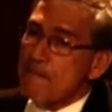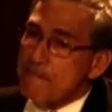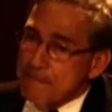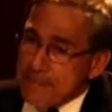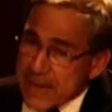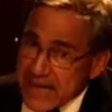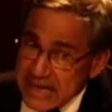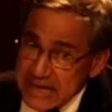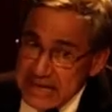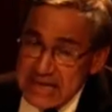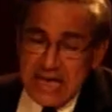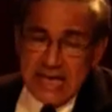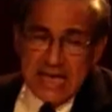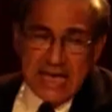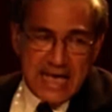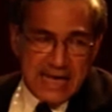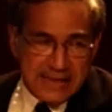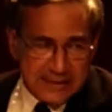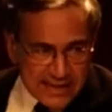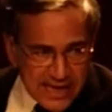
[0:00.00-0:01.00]
pay
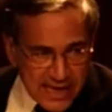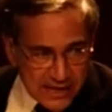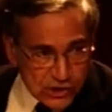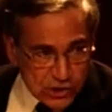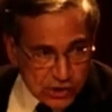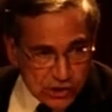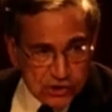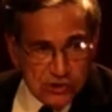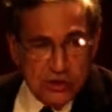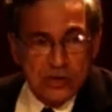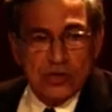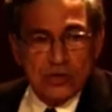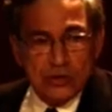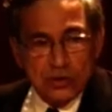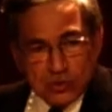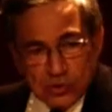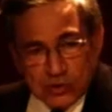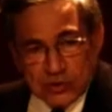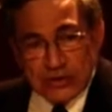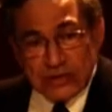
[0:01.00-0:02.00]
attention
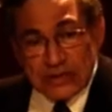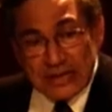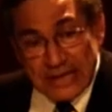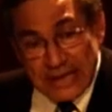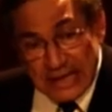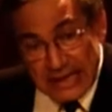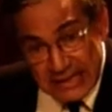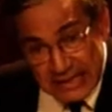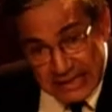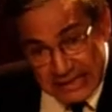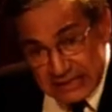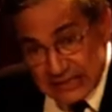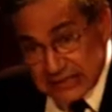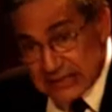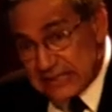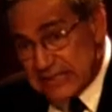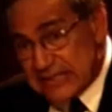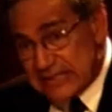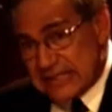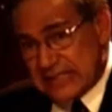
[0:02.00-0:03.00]
to the little
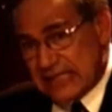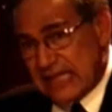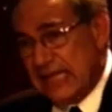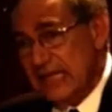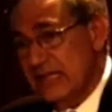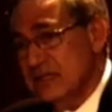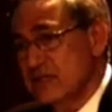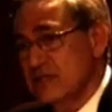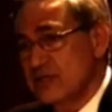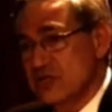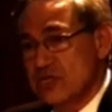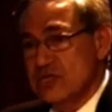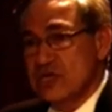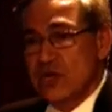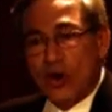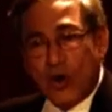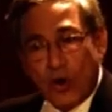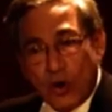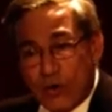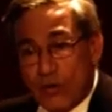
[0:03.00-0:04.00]
details
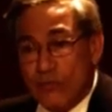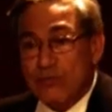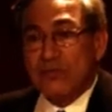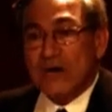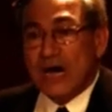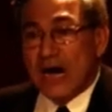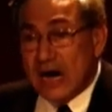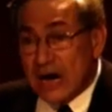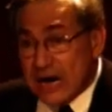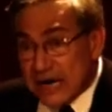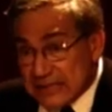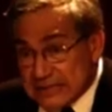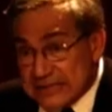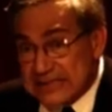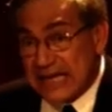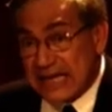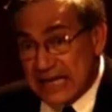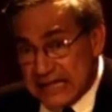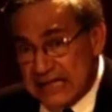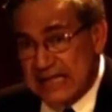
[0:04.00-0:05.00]
of our
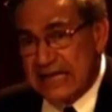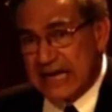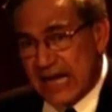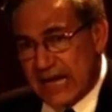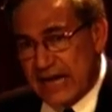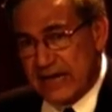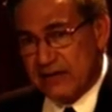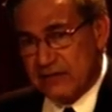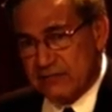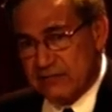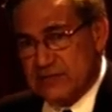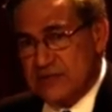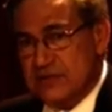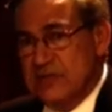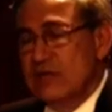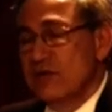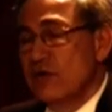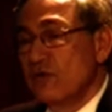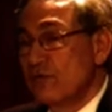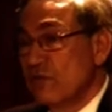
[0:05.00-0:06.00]
daily lives.
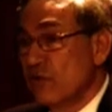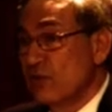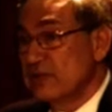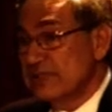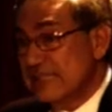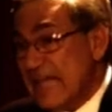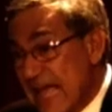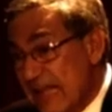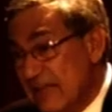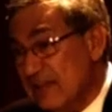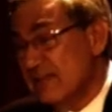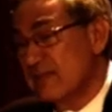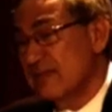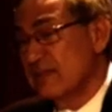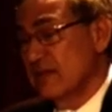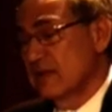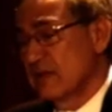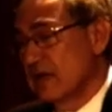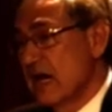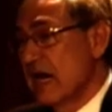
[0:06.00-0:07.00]
For that,
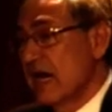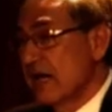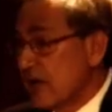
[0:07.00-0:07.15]
I